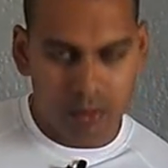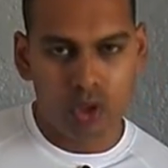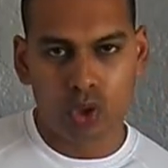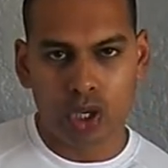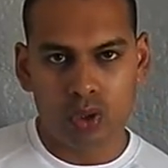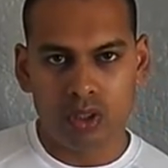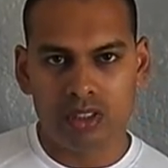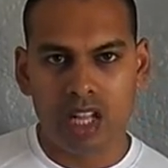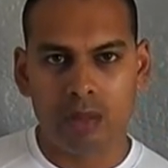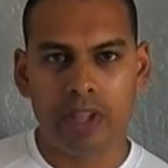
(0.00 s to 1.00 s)
you can sort of
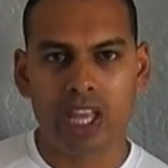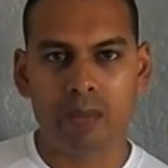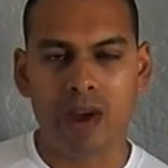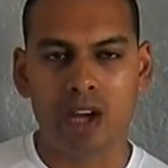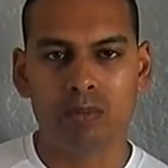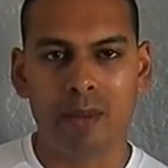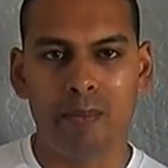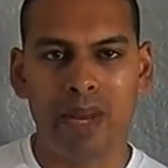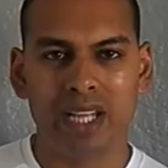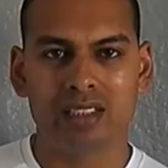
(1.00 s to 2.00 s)
tell by the amount my
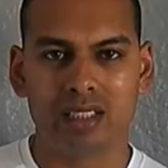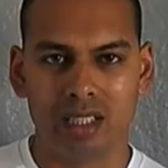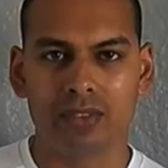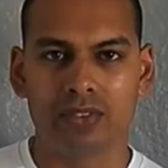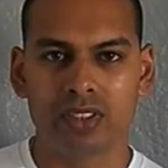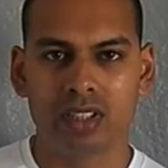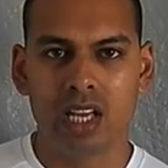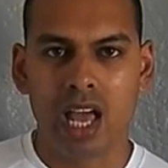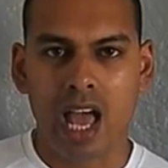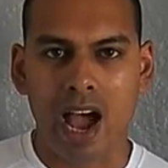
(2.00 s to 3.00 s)
pants lifts
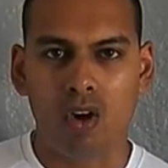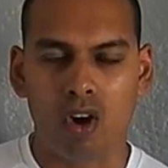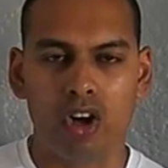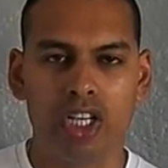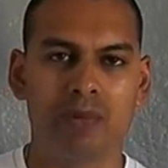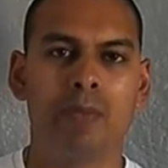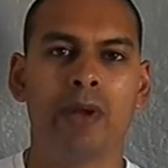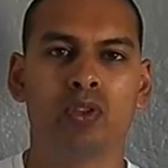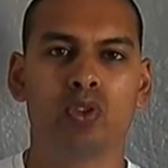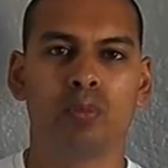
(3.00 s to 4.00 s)
how hard. If my
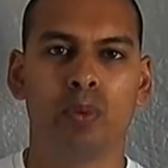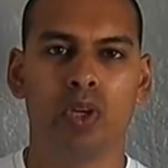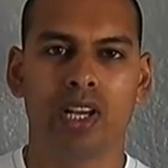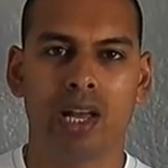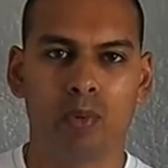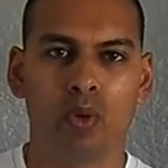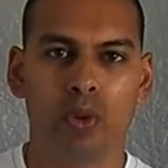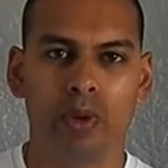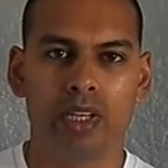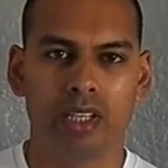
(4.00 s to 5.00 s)
pants are sort of pulling up all the
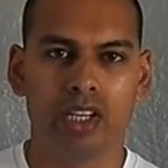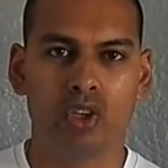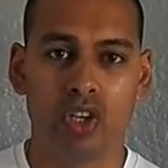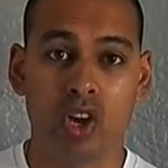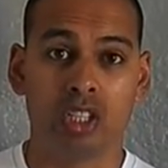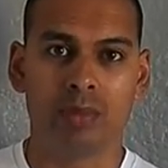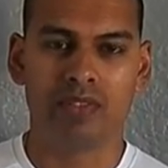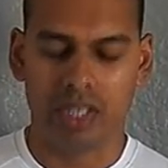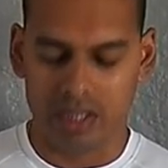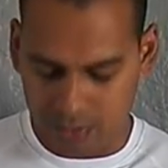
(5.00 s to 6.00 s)
way here, you'd know it'd be
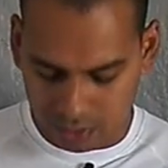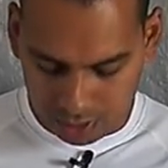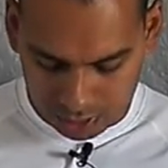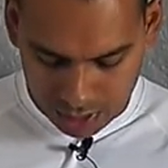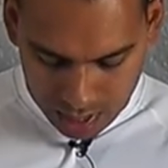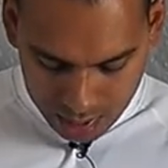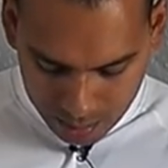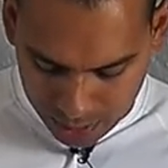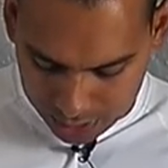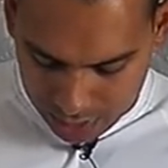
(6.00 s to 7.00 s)
very difficult.
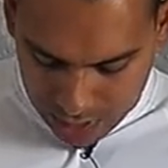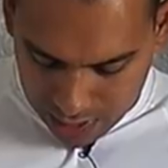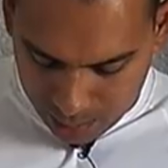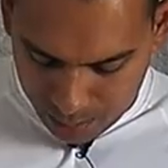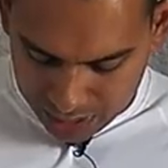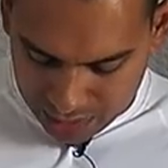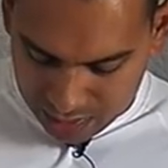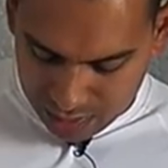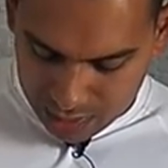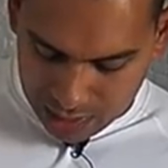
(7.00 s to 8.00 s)
But the pants doesn't
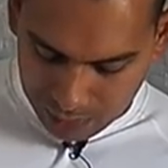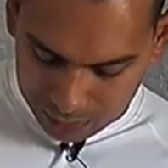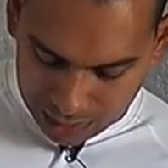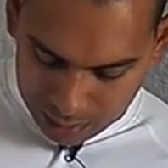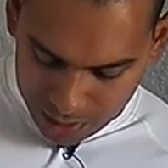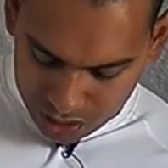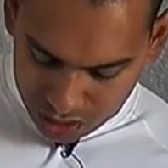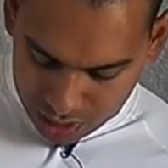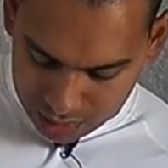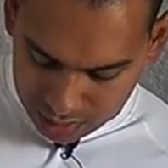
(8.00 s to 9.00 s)
really lift that much.
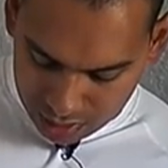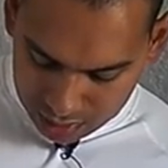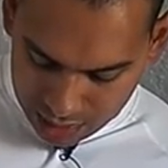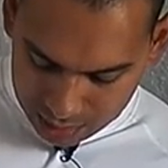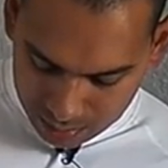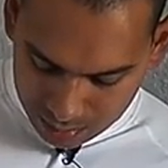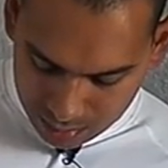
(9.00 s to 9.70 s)
It's just at